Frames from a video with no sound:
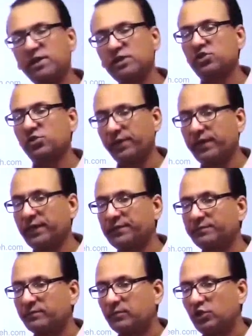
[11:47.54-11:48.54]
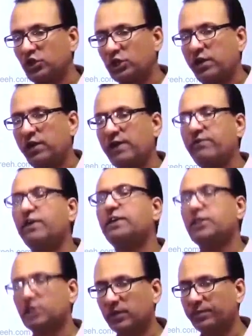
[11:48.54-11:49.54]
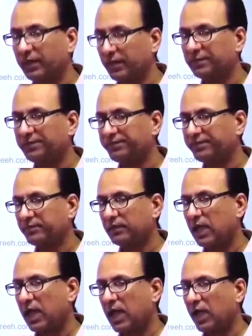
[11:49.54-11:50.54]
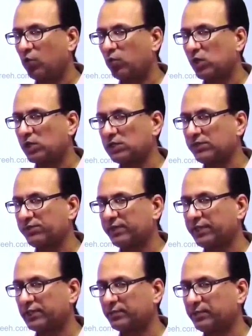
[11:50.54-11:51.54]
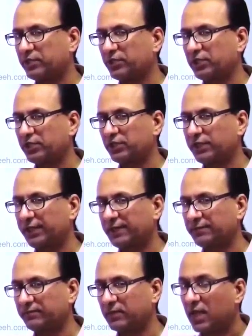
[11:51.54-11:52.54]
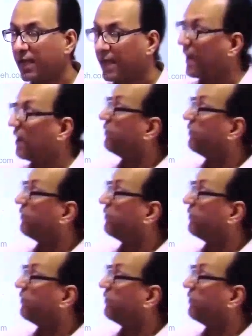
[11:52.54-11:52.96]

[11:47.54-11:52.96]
streak generally will disappear. And what if it is persisting? If